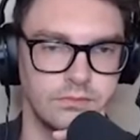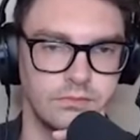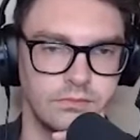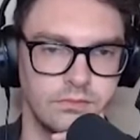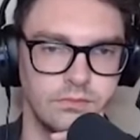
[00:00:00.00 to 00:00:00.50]

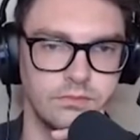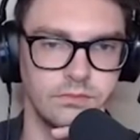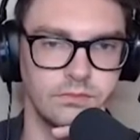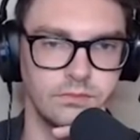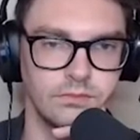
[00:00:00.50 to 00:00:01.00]

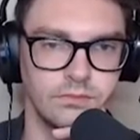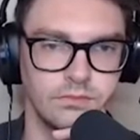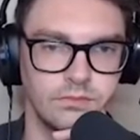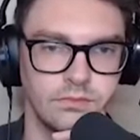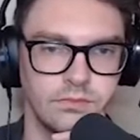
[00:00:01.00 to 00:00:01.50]

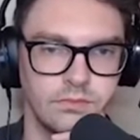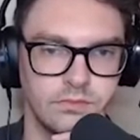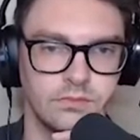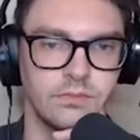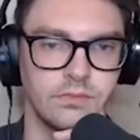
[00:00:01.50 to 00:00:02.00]

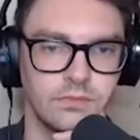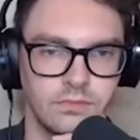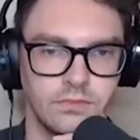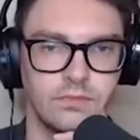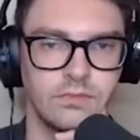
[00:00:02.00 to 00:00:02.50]

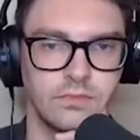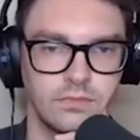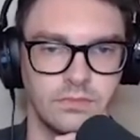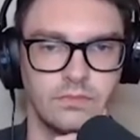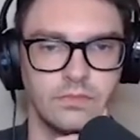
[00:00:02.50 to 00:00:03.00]

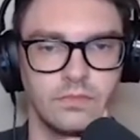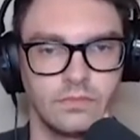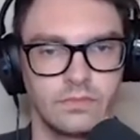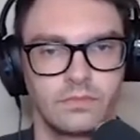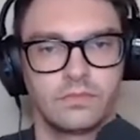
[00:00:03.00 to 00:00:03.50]

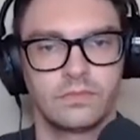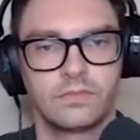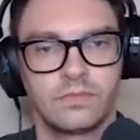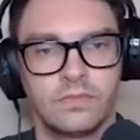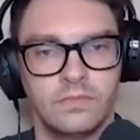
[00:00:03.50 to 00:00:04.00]

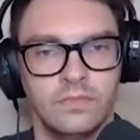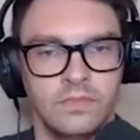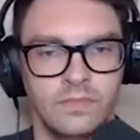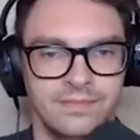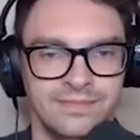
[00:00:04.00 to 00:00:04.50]

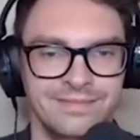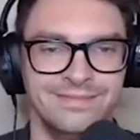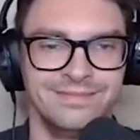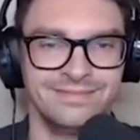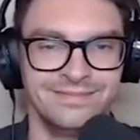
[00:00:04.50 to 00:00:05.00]

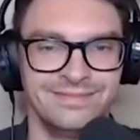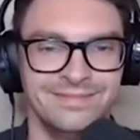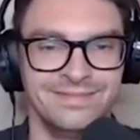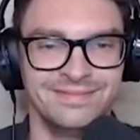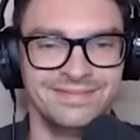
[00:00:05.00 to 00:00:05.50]

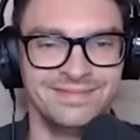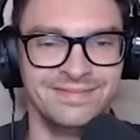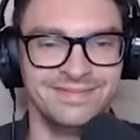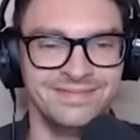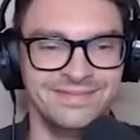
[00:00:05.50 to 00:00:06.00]
No words are spoken by the person on screen.